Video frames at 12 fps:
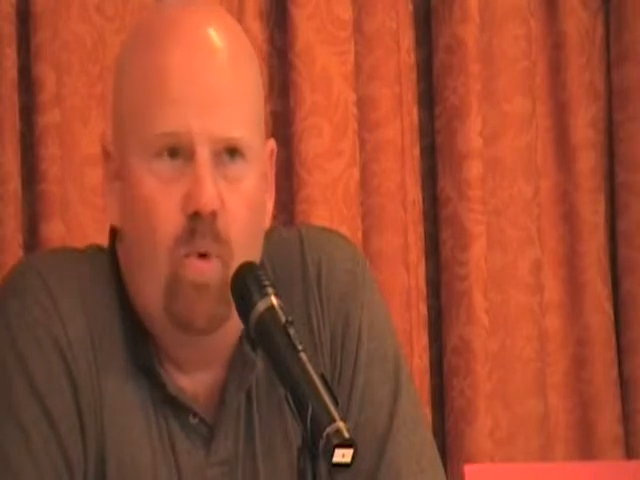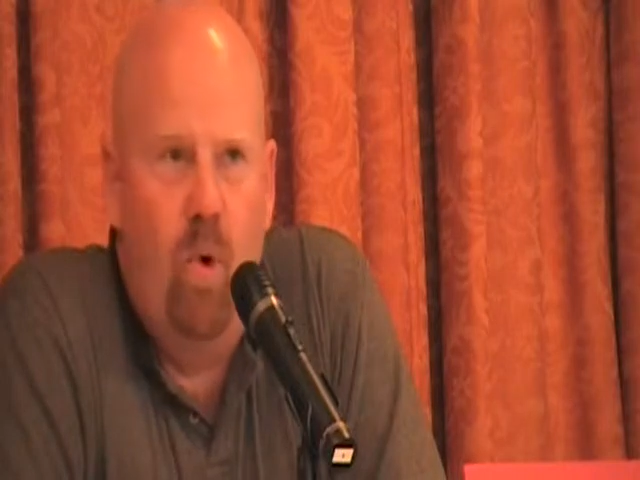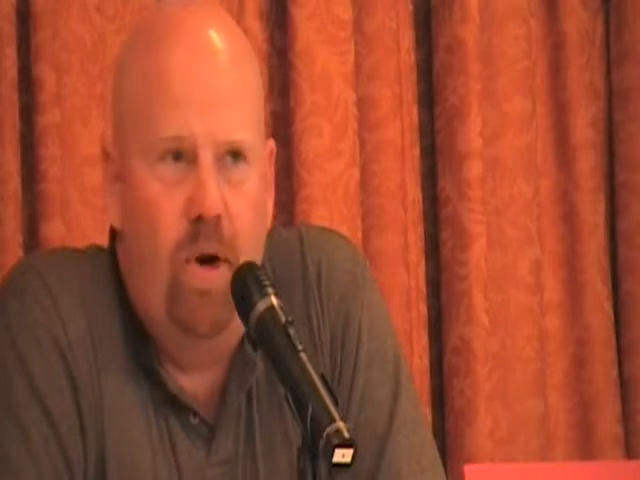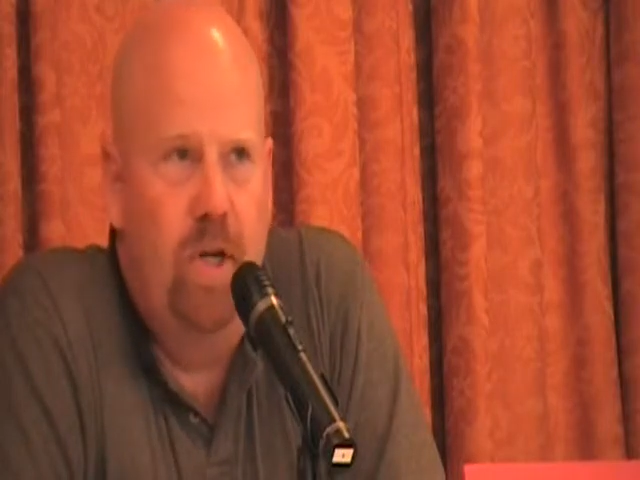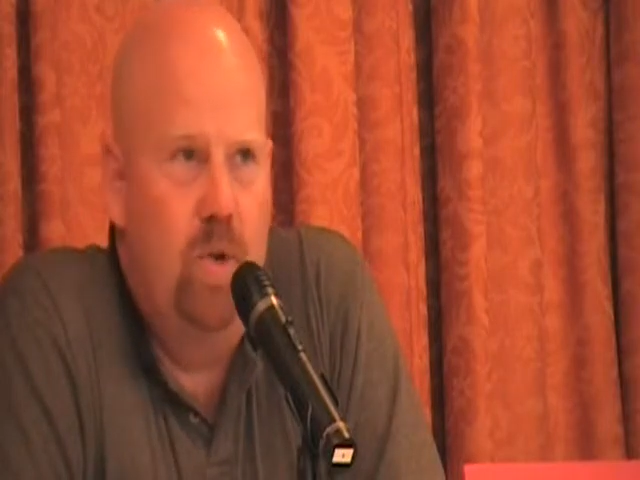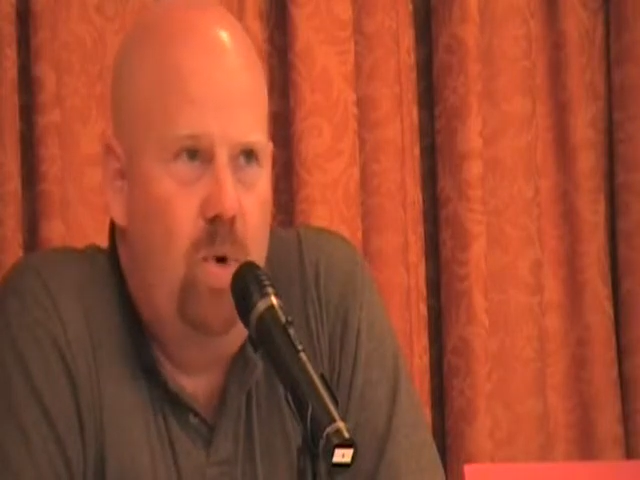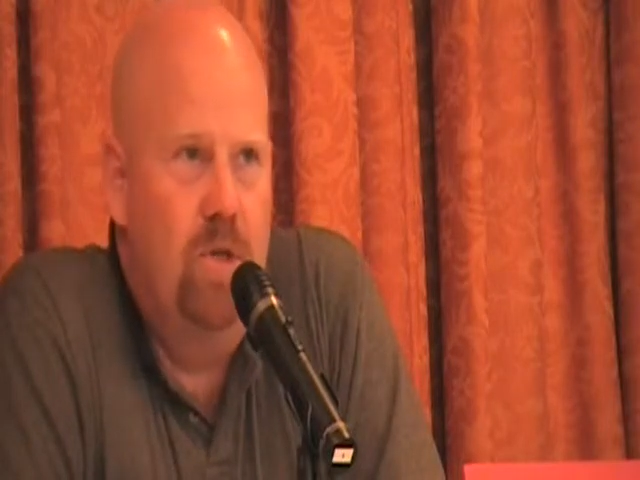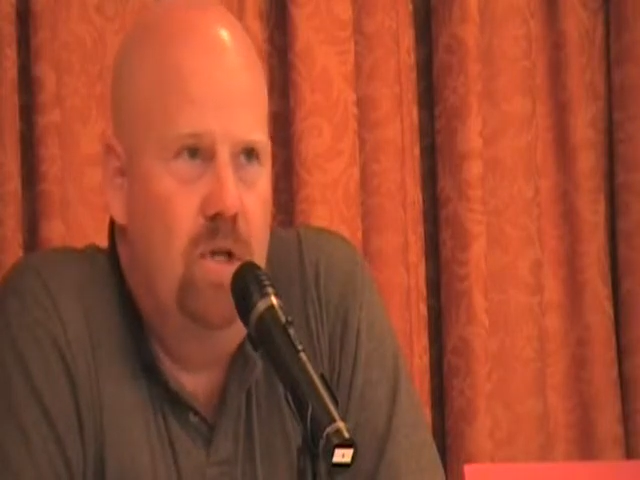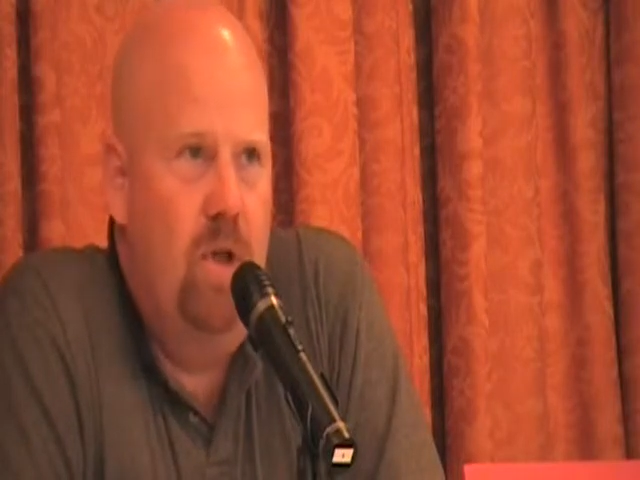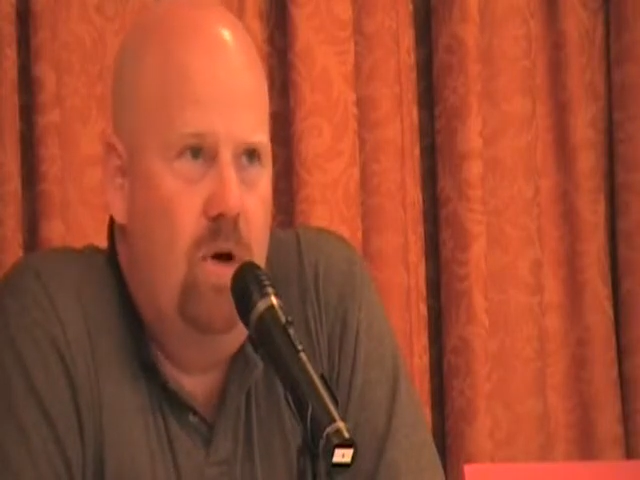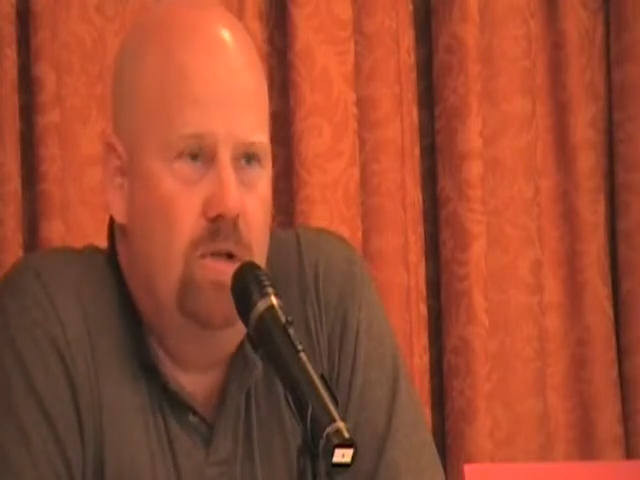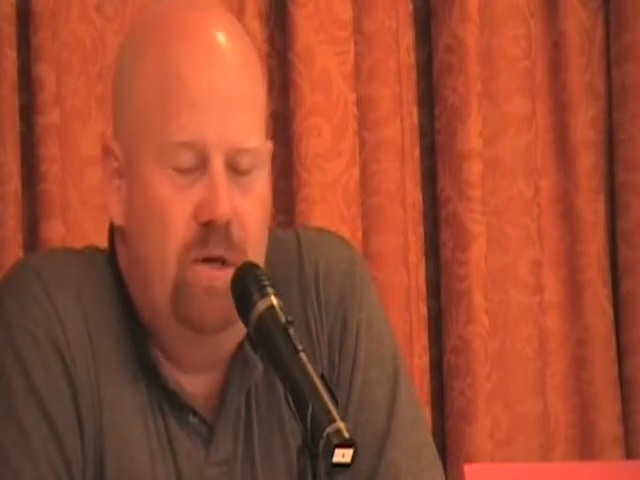working towards a
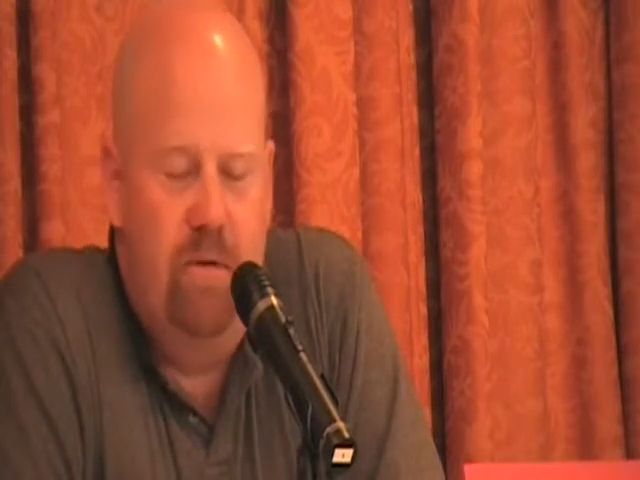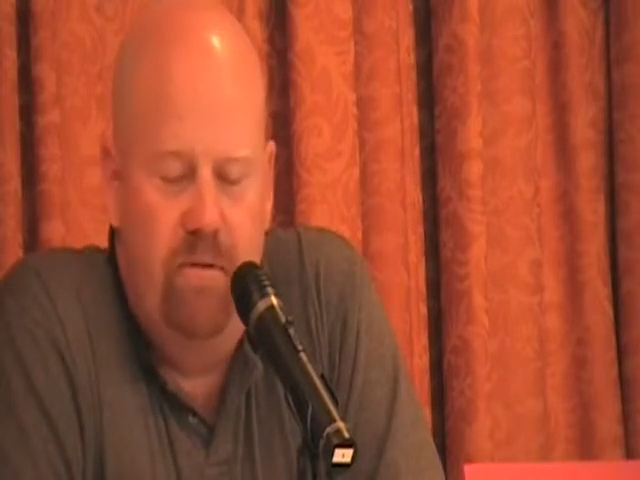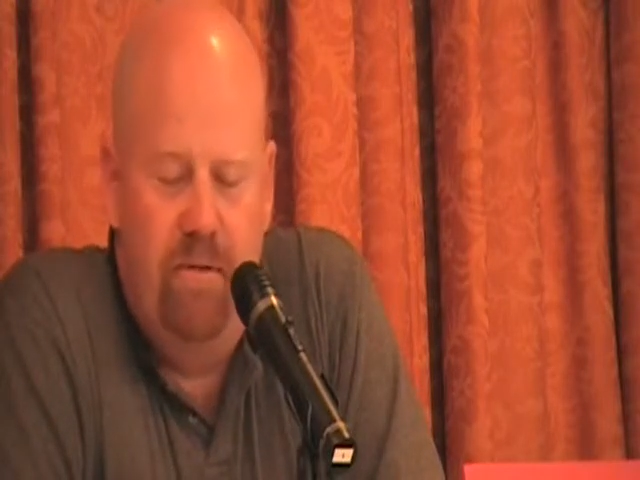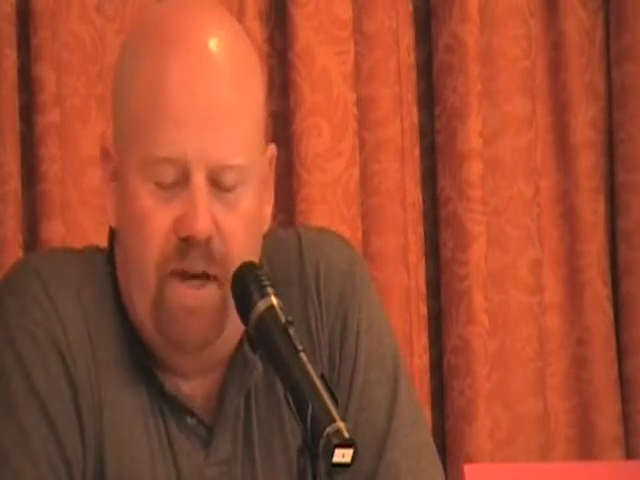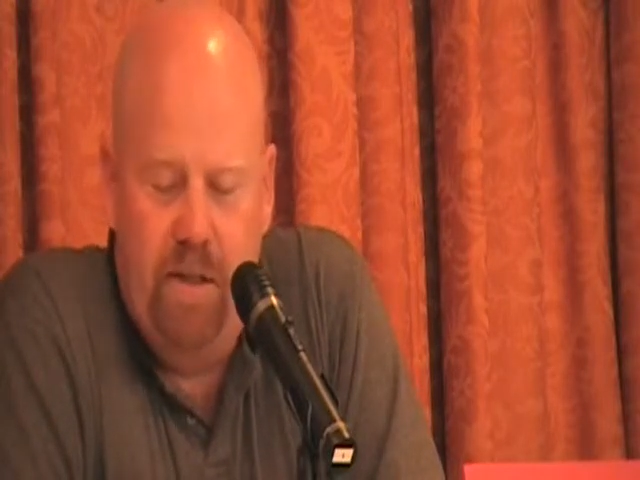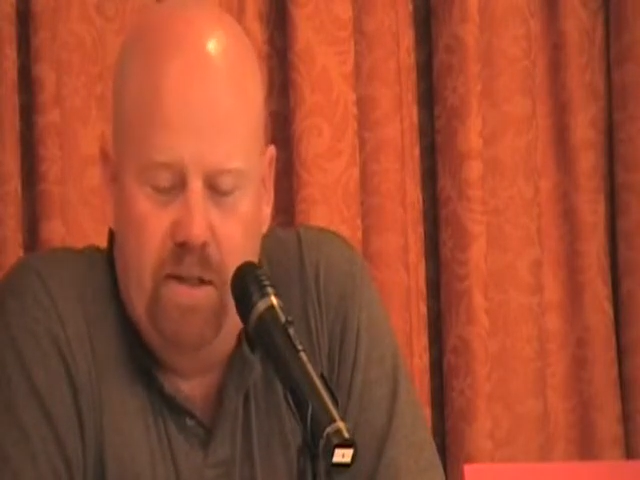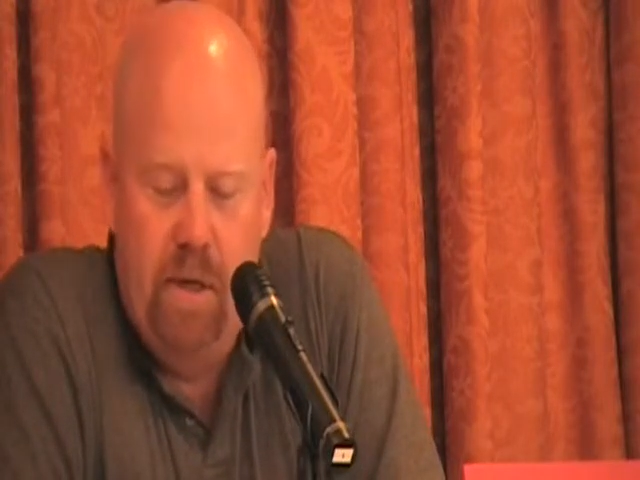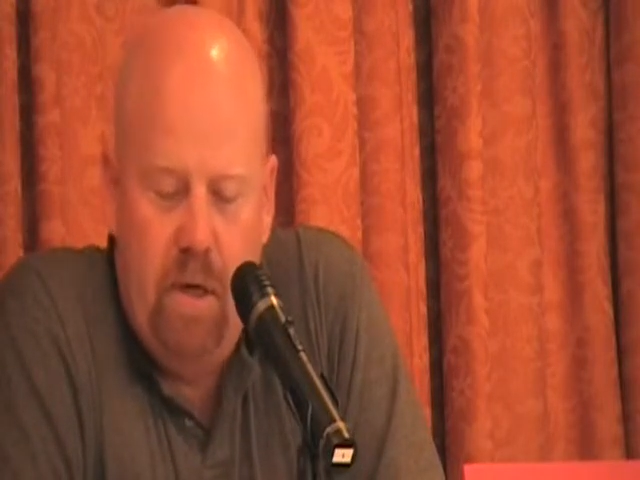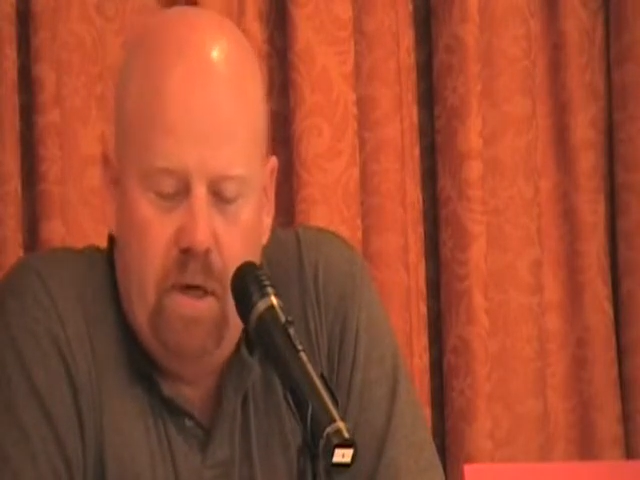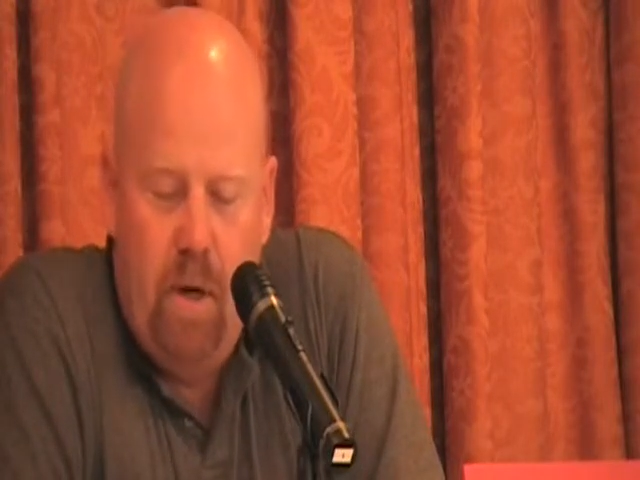long-term fix.